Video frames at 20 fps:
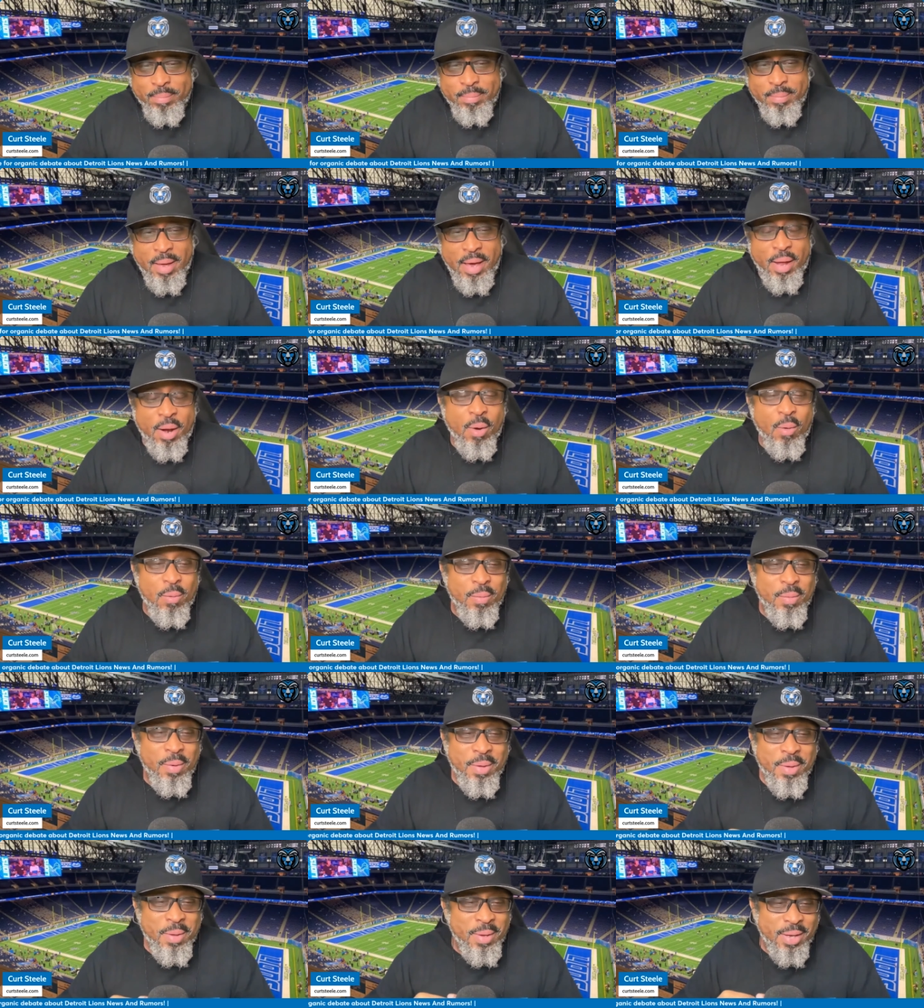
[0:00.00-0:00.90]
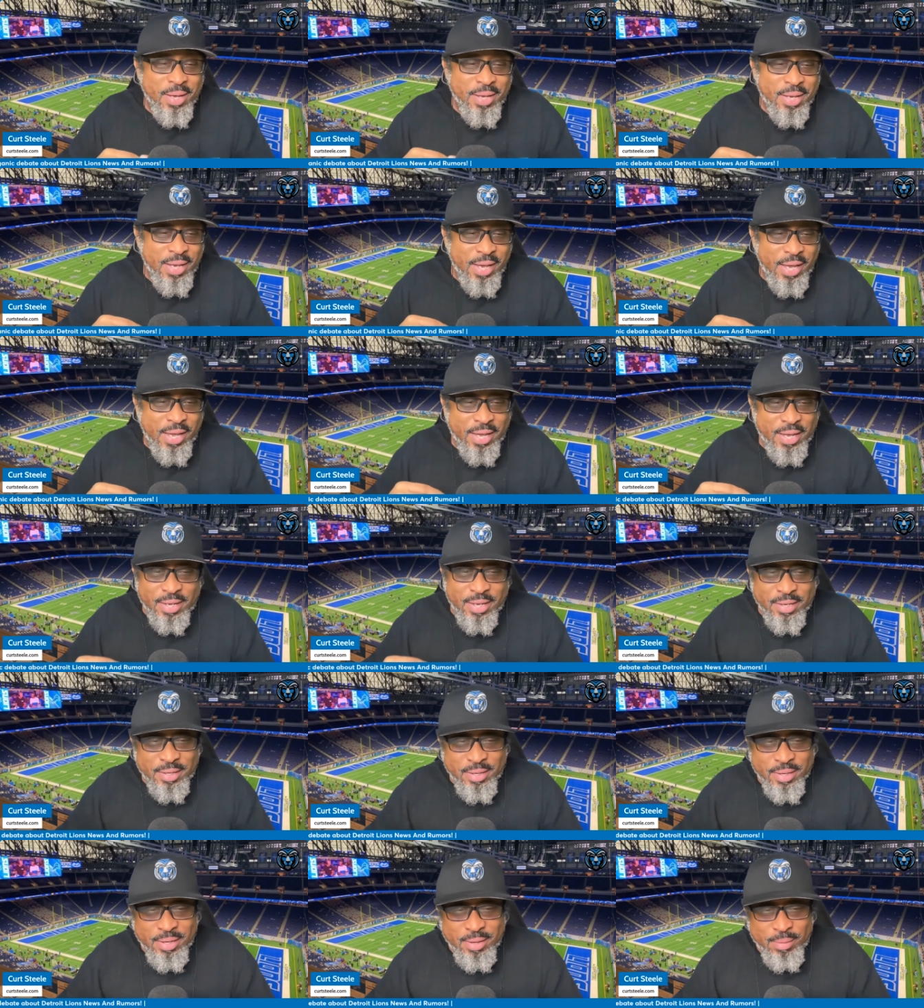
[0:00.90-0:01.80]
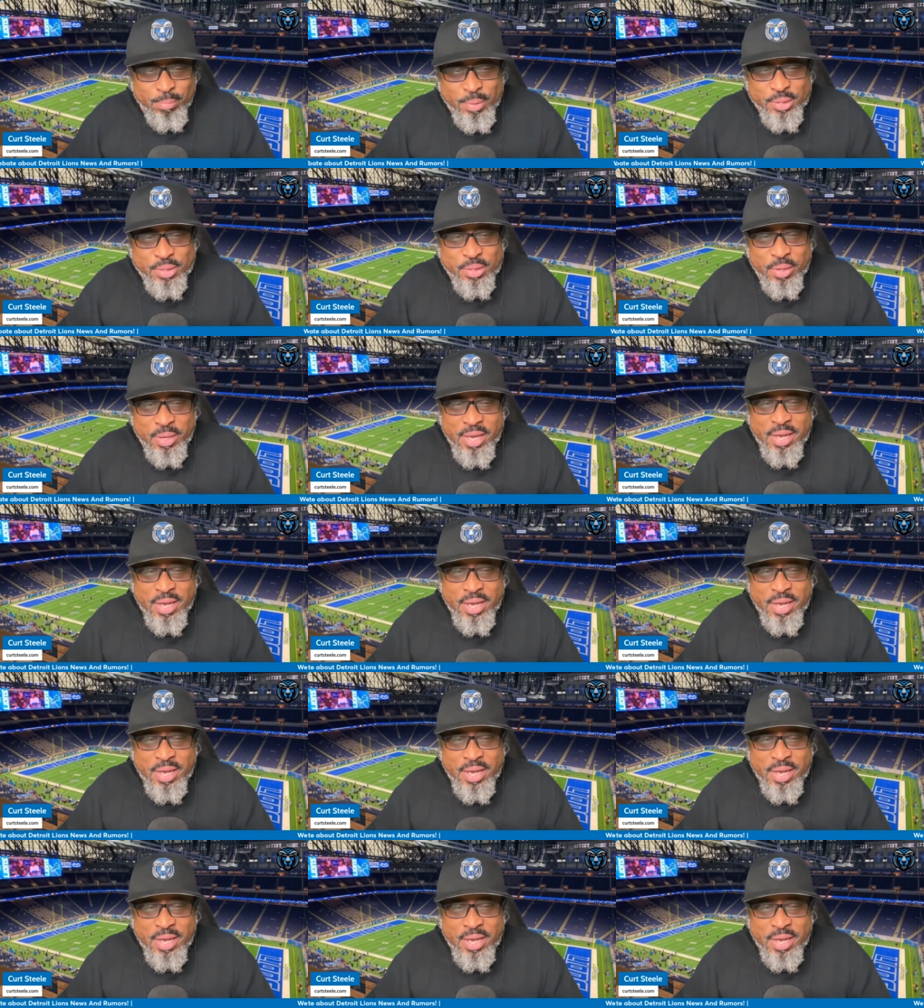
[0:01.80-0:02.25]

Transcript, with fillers: don't. Mr.